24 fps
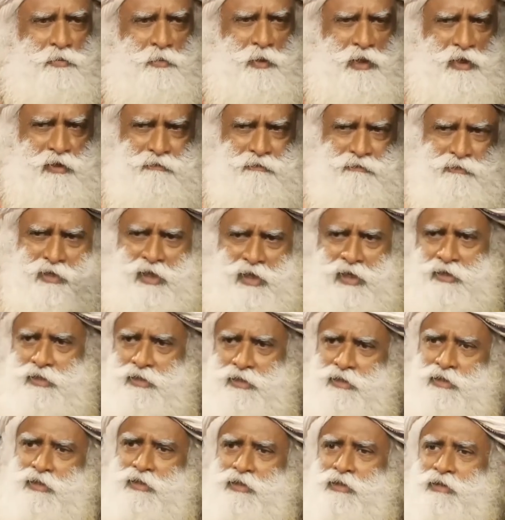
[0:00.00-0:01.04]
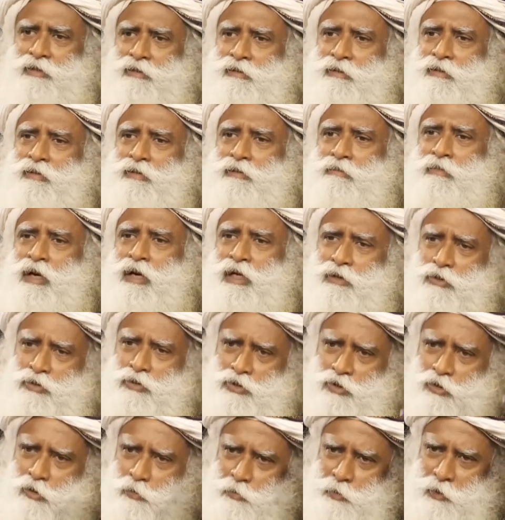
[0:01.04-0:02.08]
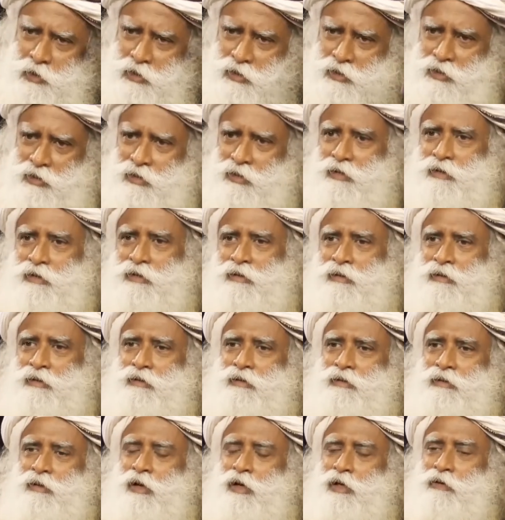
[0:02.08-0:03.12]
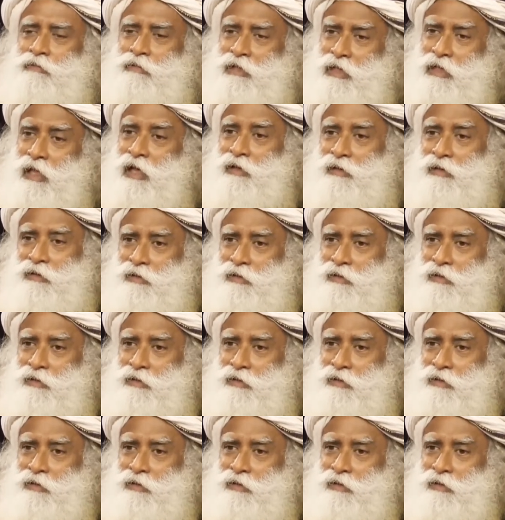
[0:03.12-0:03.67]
of dust, microscopic, not even that.